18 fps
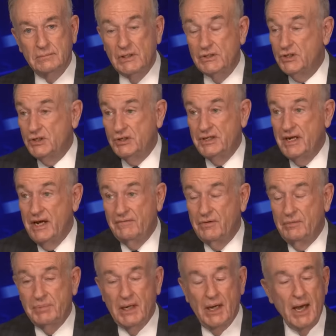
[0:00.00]
This should
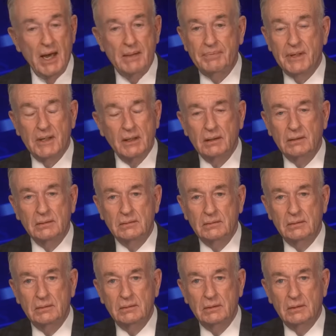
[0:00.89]
never be happening.
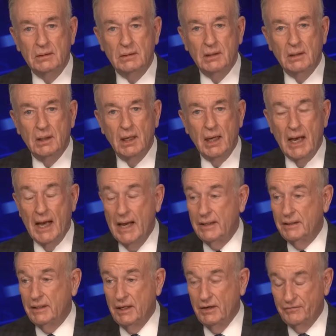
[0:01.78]

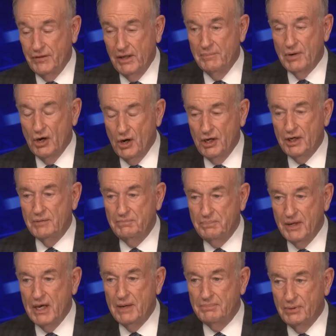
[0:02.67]
And if the American
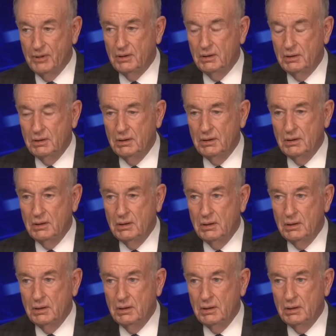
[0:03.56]
people